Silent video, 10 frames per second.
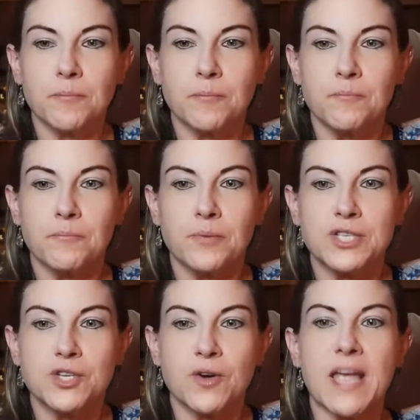put
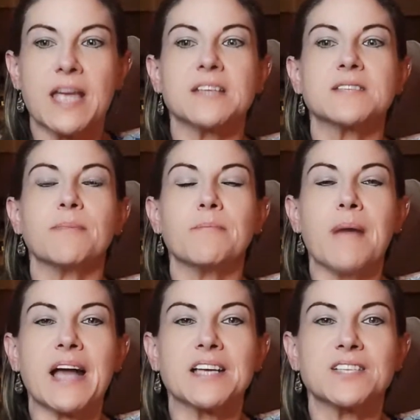your head
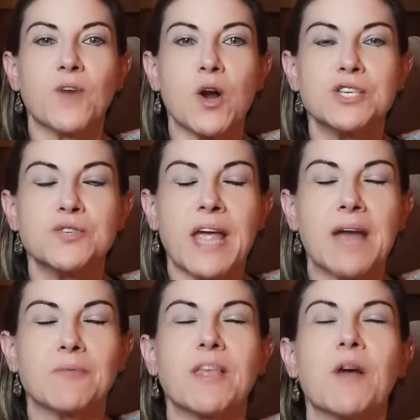back as far as you can
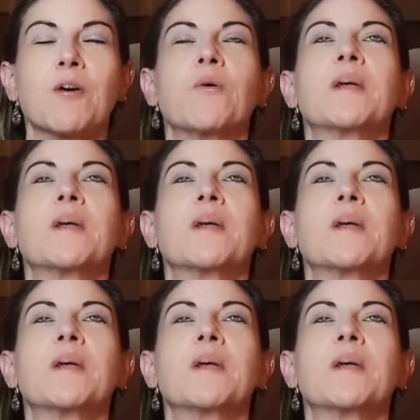without going into